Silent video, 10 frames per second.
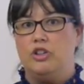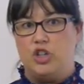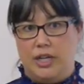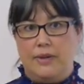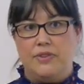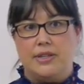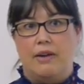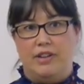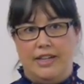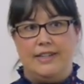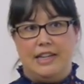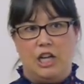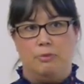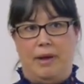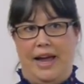chiefs of an Indian
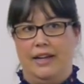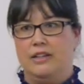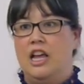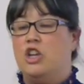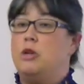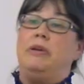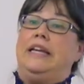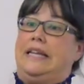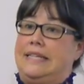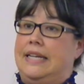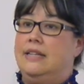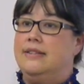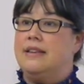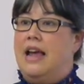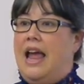Act band to be Indians,